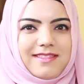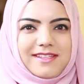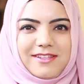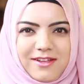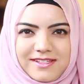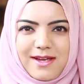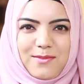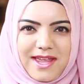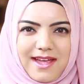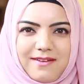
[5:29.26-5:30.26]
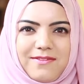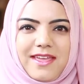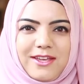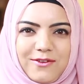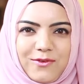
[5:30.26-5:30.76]
That's all the time we have.
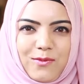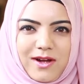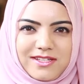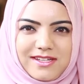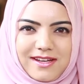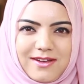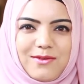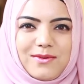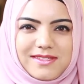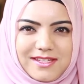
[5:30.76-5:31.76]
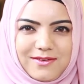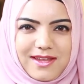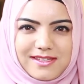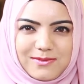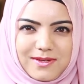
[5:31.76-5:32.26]
Thank you for watching. We'll see you next